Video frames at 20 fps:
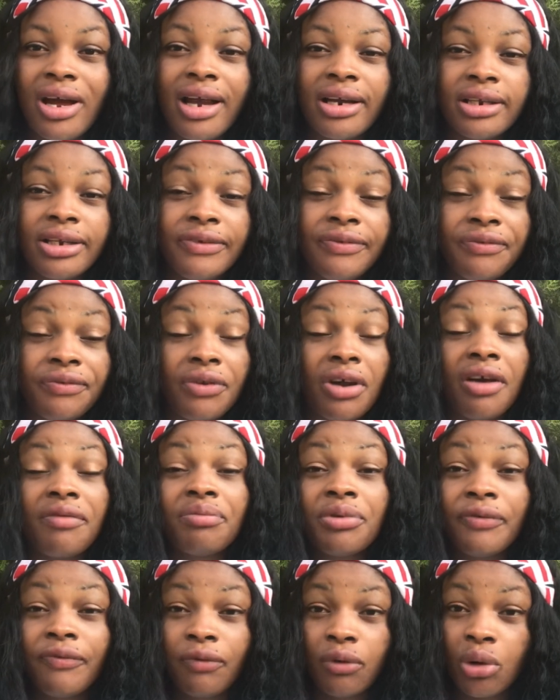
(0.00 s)
And if you have
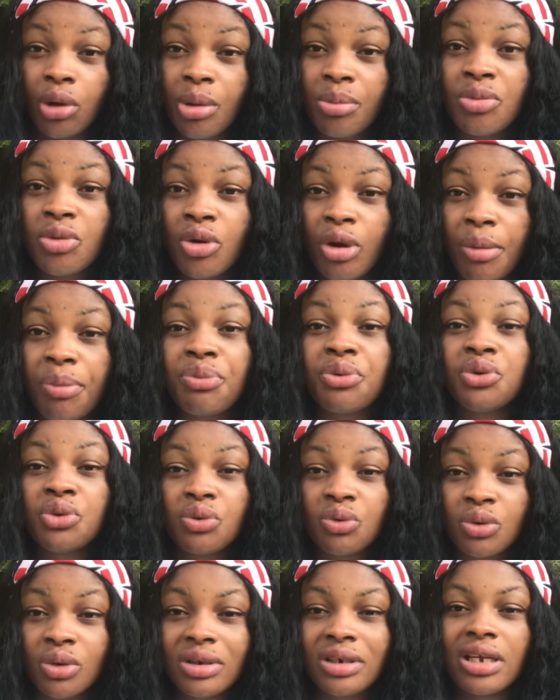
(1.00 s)
been following me up, you
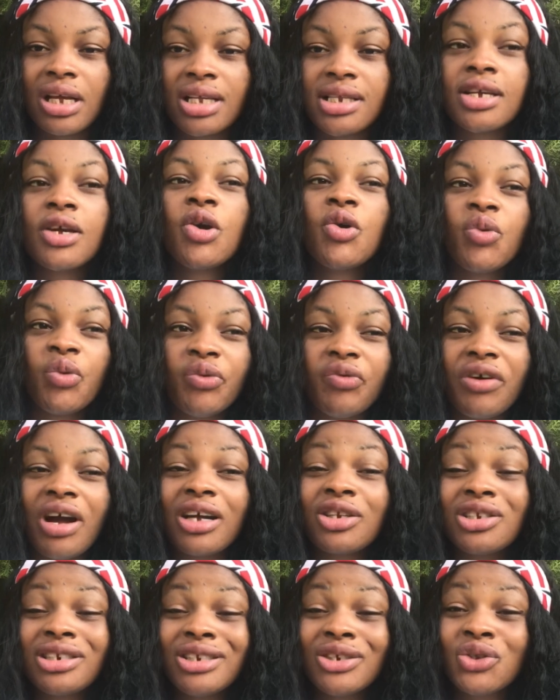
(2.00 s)
will know that we've
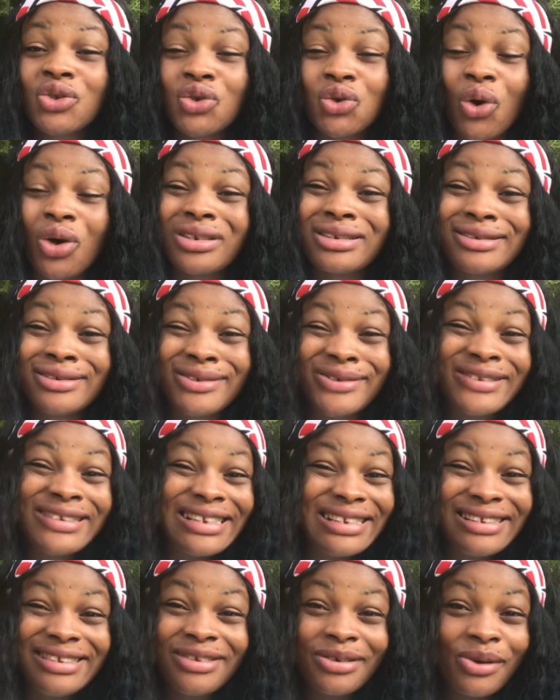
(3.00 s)
actually talked
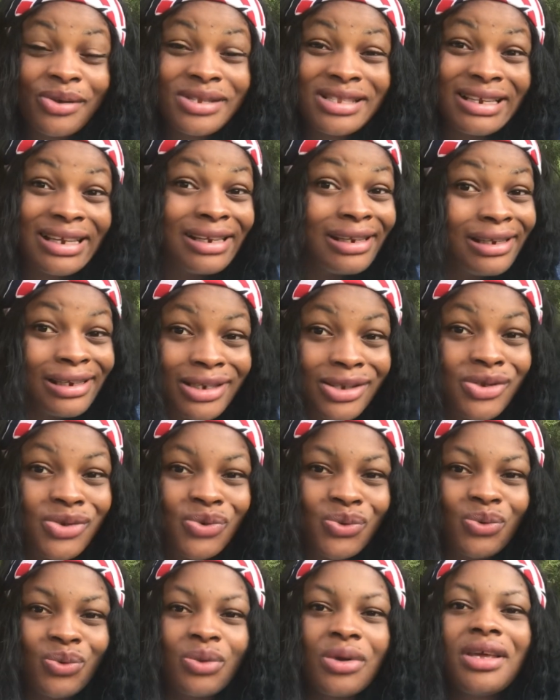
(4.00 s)
just a
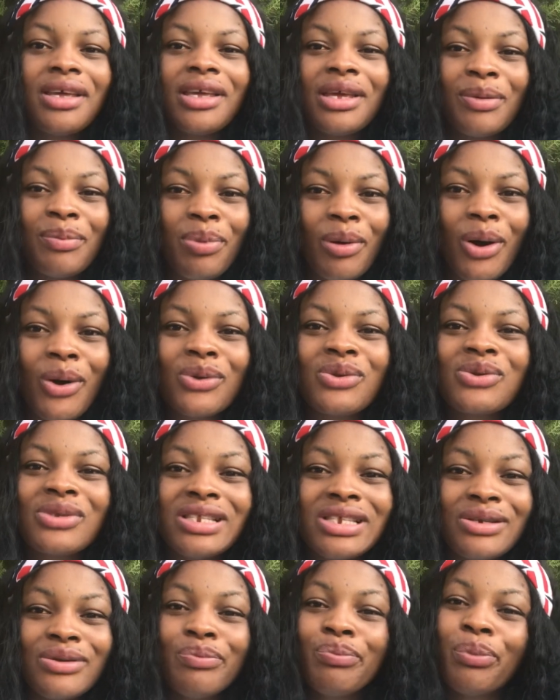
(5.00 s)
little about
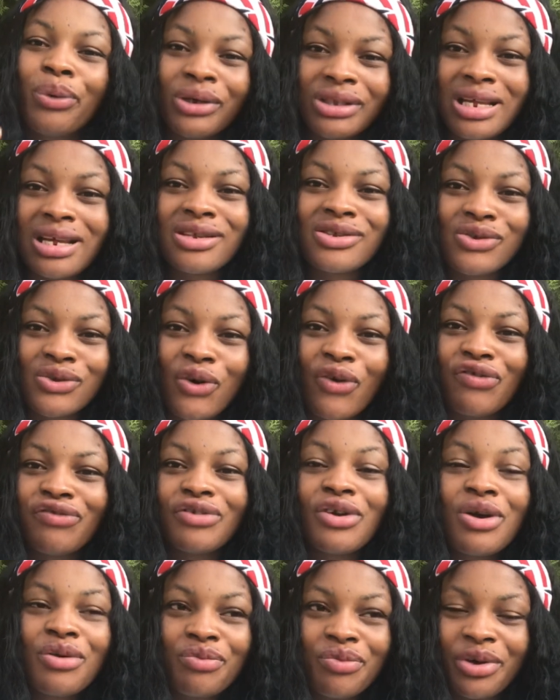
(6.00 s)
the importance of
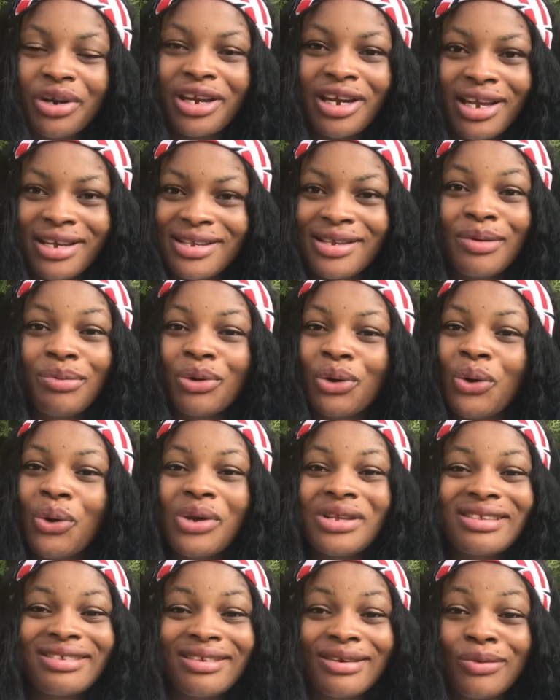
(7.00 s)
prekese,
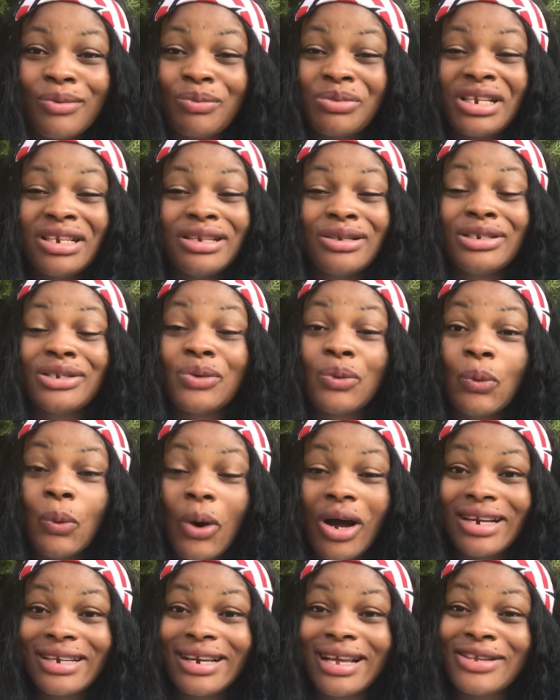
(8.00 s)
because the
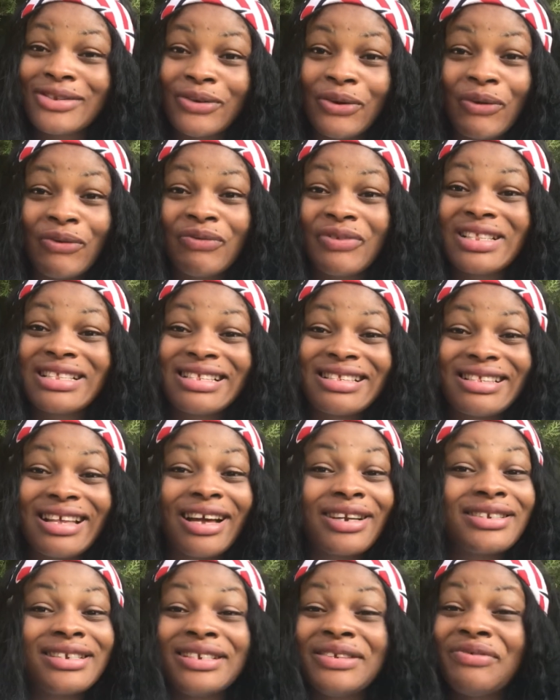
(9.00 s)
wonders of it is
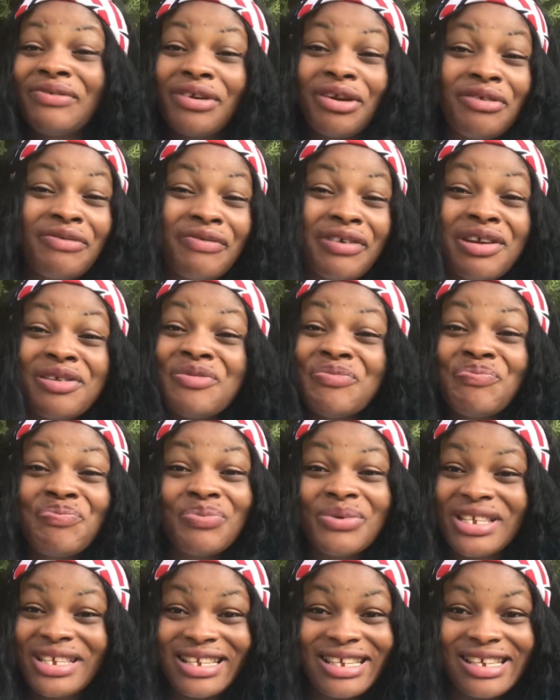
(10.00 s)
actually very
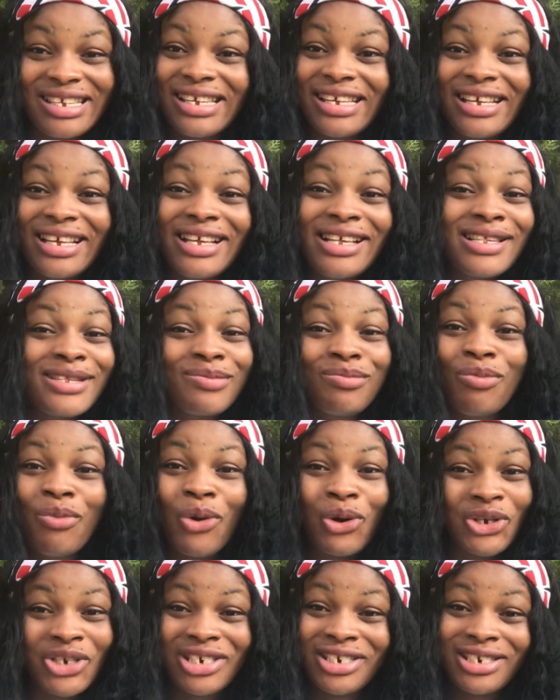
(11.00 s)
big. Is
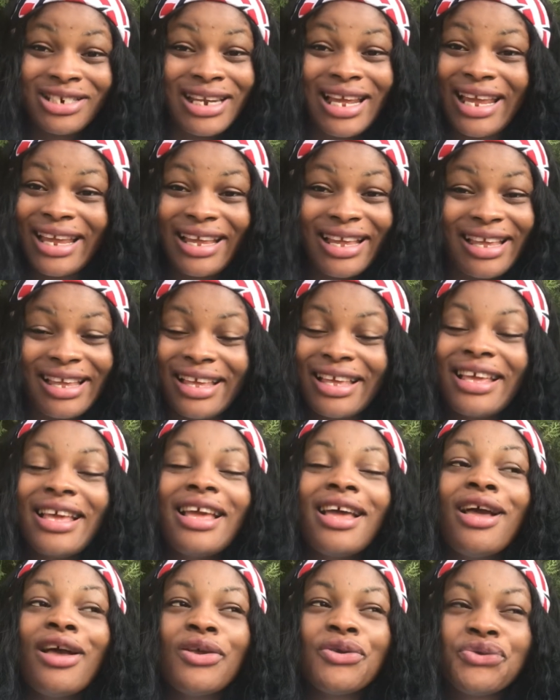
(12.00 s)
much like.
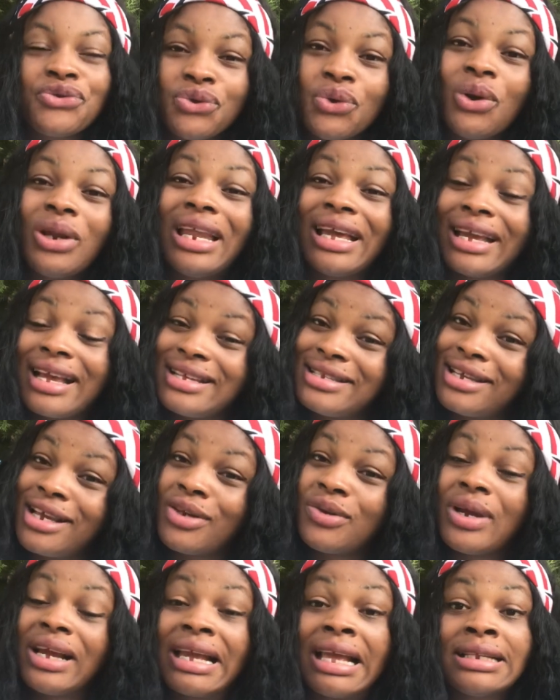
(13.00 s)
So like I
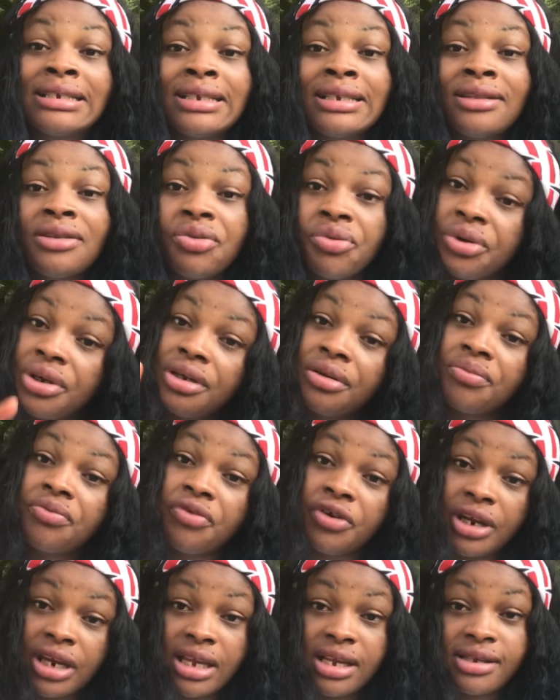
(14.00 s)
said, you are getting 3
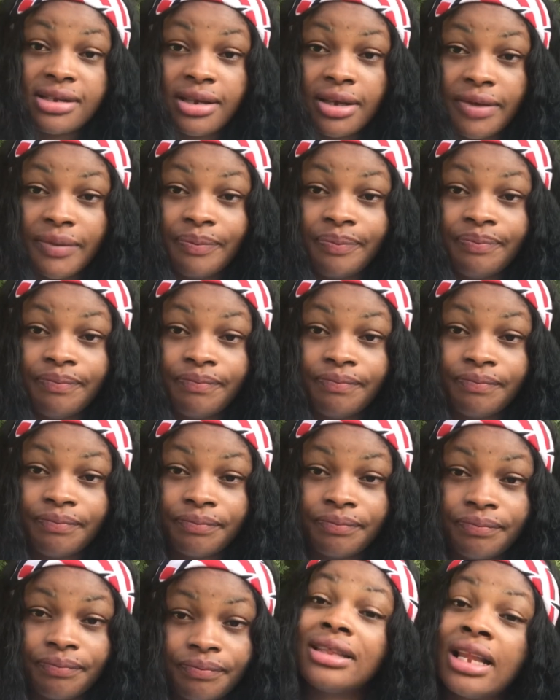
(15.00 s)
prekese.
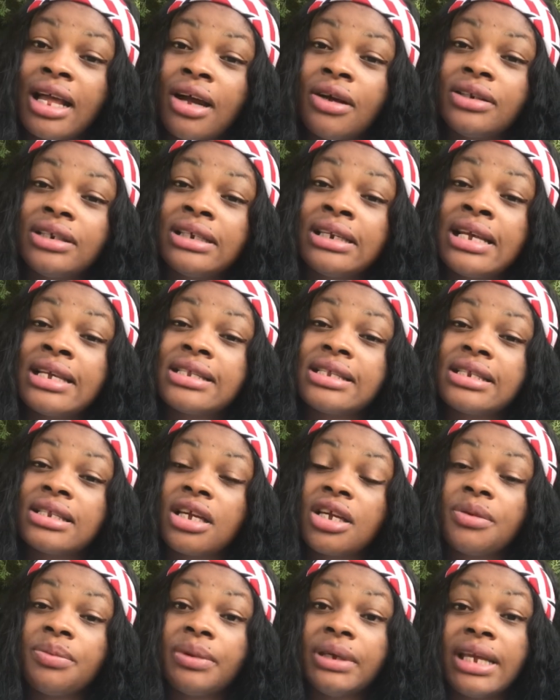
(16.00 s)
Now the next thing
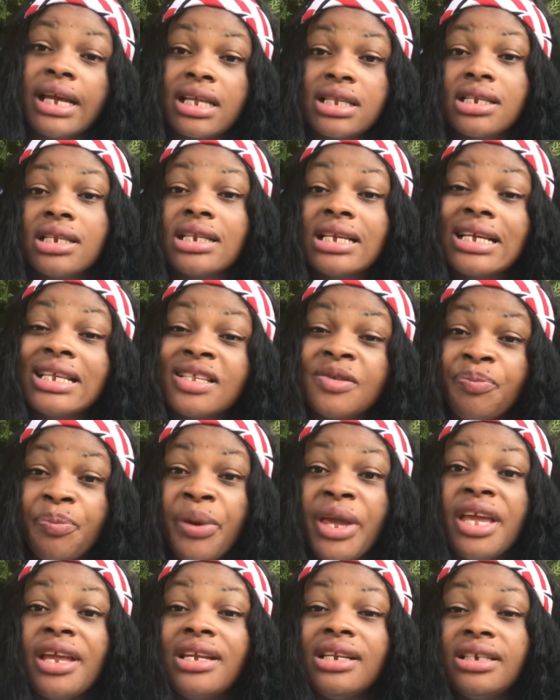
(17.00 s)
that you'll be getting is
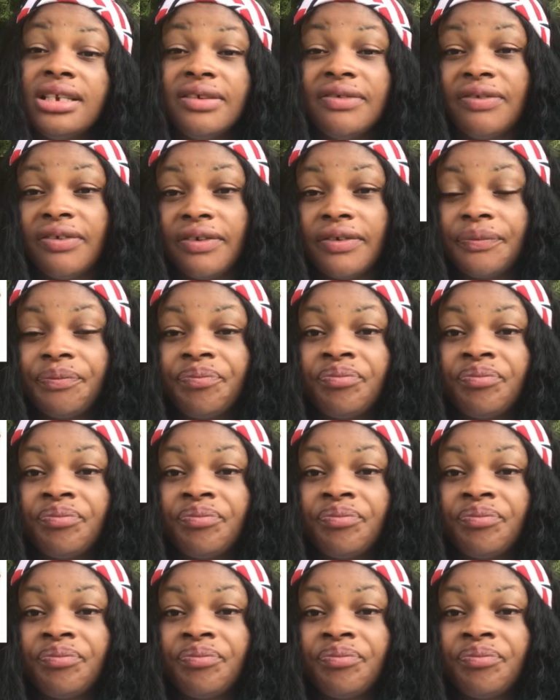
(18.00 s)
bay leaf.